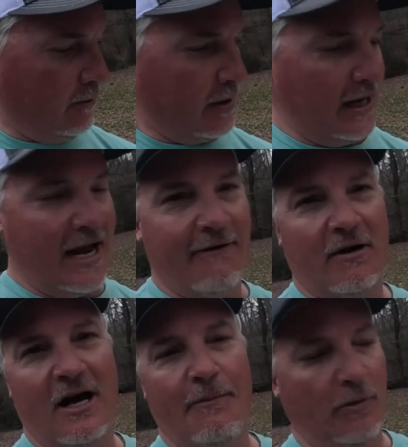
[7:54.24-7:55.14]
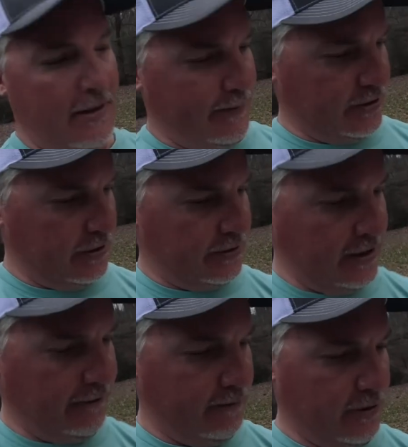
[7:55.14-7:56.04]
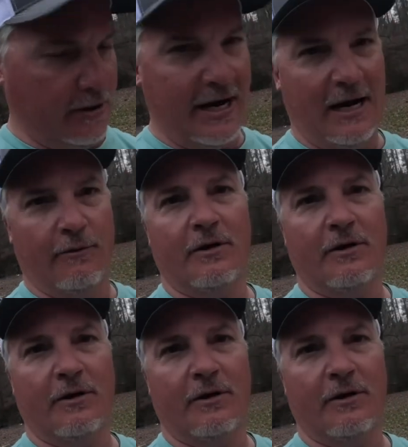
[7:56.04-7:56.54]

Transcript: We're gonna have a couple episodes here from Grenada.